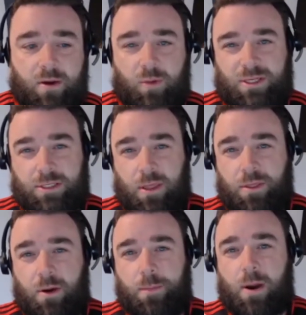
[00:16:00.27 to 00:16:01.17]
which is a
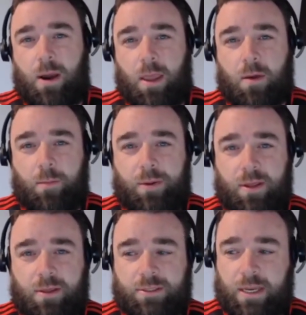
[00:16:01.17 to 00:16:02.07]
third-party company
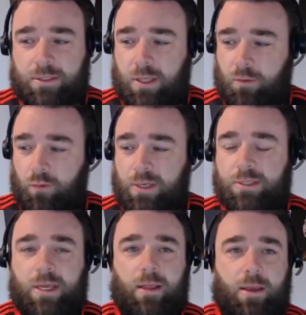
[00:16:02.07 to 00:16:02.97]
that's actually
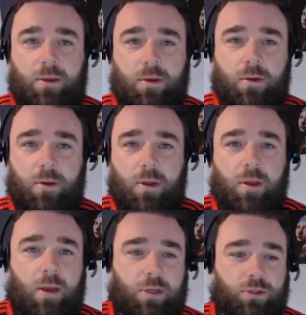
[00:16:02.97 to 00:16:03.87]
reselling you
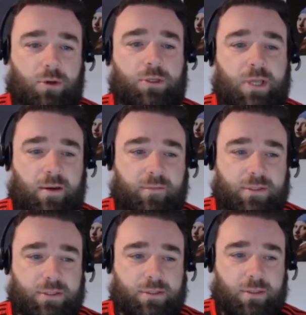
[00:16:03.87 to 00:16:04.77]
Azure
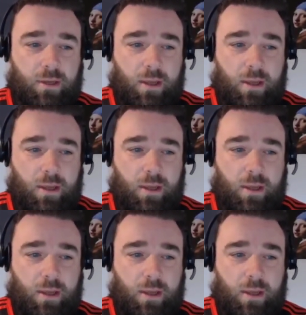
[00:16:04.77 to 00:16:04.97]
services.